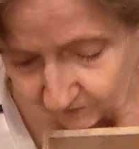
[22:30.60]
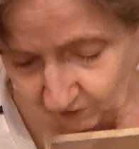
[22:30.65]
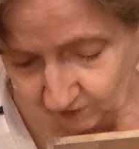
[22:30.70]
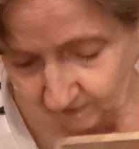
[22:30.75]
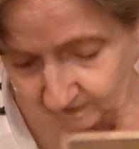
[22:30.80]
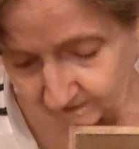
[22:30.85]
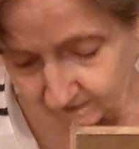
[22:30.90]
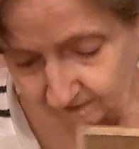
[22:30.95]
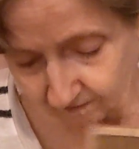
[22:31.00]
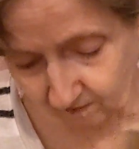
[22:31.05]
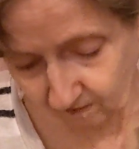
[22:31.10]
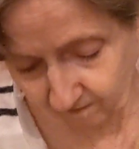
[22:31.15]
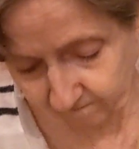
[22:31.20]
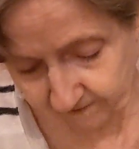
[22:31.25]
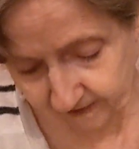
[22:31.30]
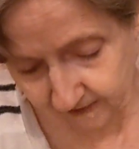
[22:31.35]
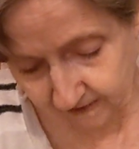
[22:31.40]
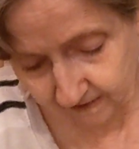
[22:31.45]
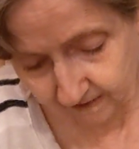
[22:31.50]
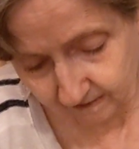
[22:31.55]
Just love
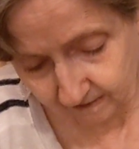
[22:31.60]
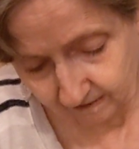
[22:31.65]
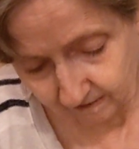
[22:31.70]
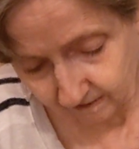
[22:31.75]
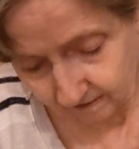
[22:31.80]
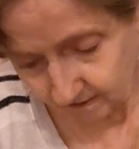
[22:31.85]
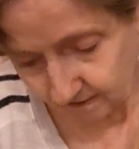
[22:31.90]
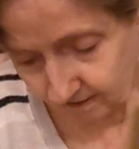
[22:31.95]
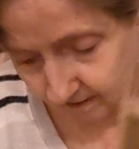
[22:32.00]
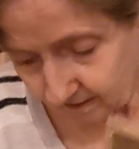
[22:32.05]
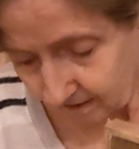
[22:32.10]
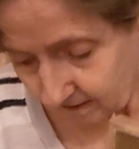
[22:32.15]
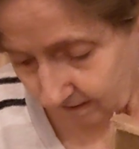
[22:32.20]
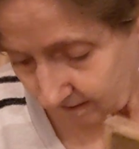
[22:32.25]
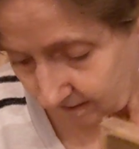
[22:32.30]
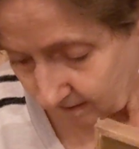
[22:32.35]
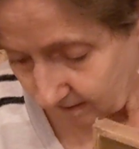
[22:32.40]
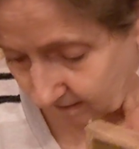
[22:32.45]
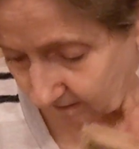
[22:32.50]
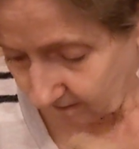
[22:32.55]
it.
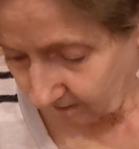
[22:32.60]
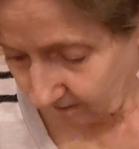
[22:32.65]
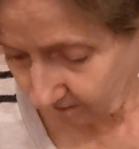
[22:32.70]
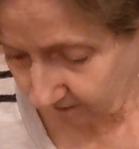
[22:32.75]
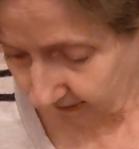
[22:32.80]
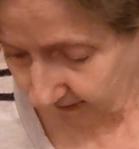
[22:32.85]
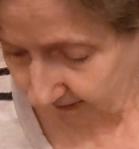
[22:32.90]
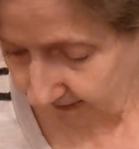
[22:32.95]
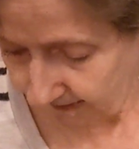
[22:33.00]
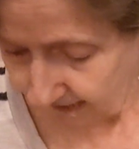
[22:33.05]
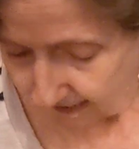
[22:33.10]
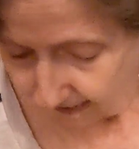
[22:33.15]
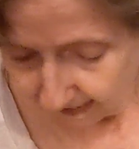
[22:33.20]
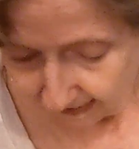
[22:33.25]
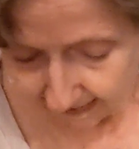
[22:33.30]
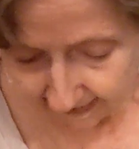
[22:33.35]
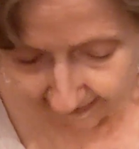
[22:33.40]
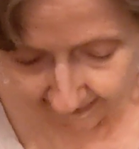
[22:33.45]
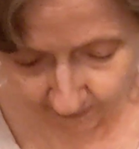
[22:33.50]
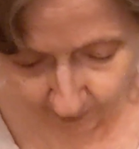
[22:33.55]
Okay.
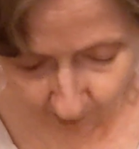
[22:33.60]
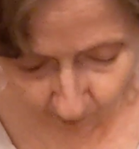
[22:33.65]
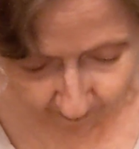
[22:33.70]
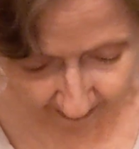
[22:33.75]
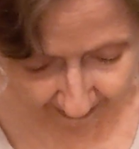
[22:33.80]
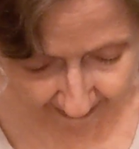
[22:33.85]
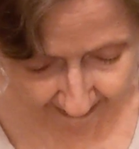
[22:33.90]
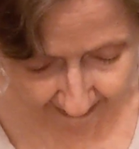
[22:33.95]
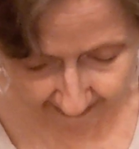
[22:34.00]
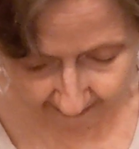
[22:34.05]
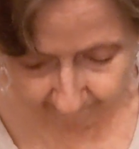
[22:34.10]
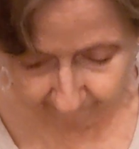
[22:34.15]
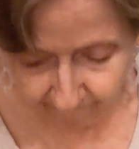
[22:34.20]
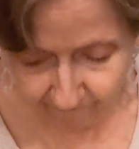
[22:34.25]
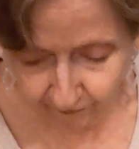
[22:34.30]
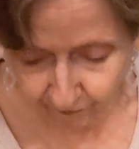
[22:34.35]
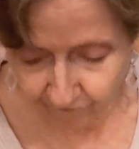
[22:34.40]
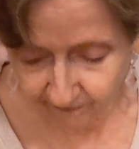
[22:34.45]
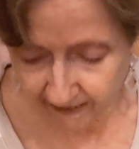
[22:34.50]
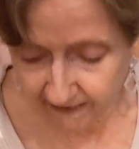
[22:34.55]
I know I have
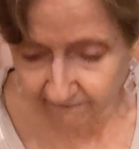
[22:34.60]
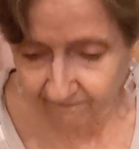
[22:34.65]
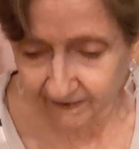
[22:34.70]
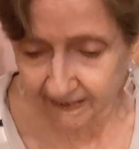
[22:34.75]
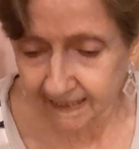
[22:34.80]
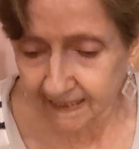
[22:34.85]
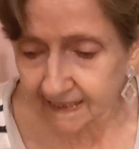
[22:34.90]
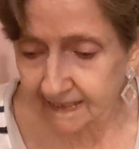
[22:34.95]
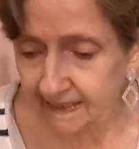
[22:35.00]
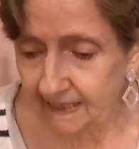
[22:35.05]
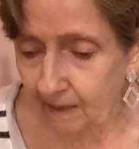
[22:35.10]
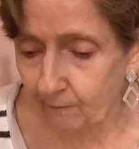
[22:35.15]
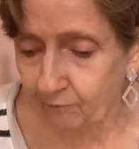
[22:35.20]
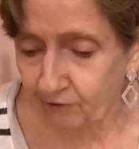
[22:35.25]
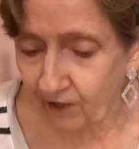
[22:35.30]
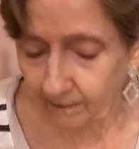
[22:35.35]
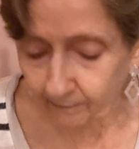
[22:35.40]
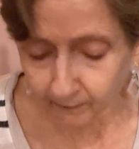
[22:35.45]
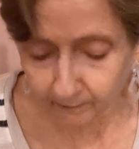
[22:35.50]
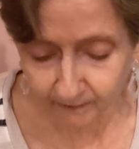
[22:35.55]
three of these. I'll
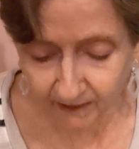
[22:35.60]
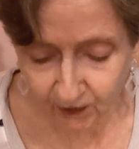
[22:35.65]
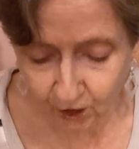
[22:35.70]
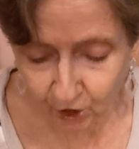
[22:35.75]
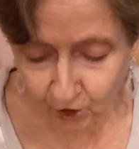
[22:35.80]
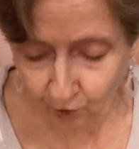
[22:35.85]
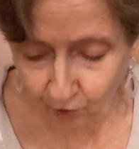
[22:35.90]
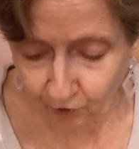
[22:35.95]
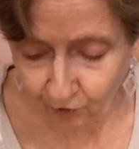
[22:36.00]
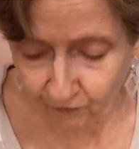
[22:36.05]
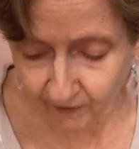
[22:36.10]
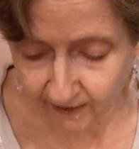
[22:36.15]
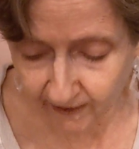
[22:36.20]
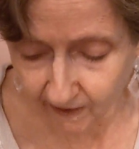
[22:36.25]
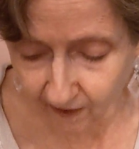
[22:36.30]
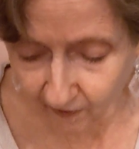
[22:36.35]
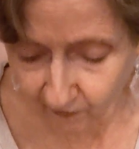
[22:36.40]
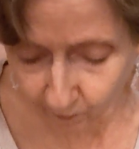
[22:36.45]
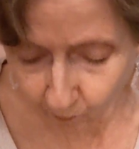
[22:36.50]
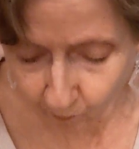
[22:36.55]
probably show you the
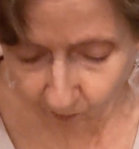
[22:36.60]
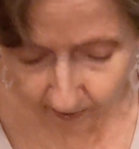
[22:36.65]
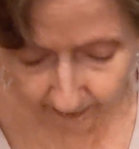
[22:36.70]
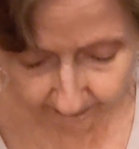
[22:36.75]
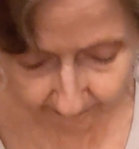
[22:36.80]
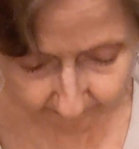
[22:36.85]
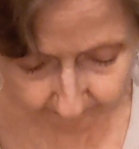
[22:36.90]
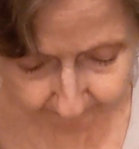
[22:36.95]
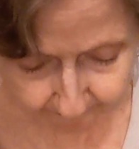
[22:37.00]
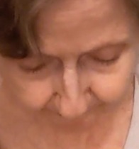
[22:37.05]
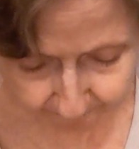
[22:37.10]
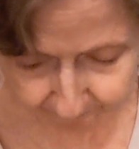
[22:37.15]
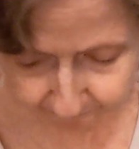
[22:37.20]
other one